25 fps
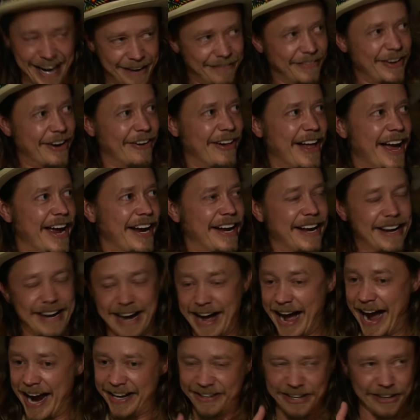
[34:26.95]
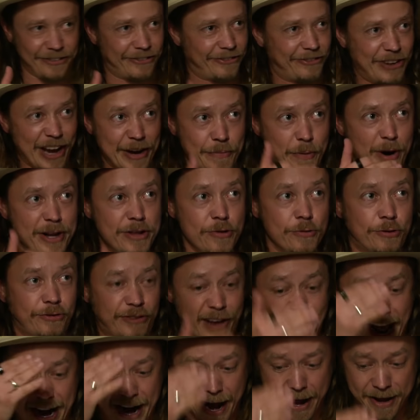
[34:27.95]
They're like, I just did what you
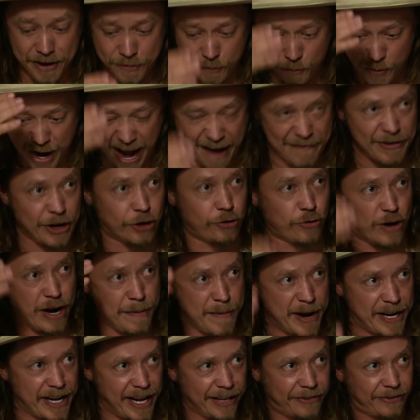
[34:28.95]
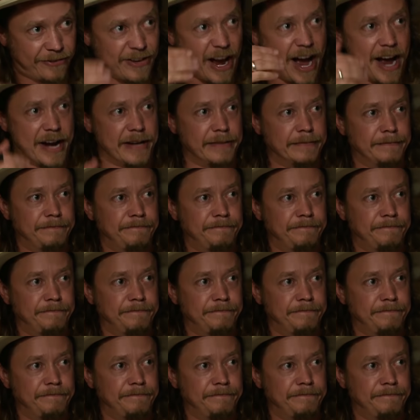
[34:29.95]
said. We have an agreement. It's done.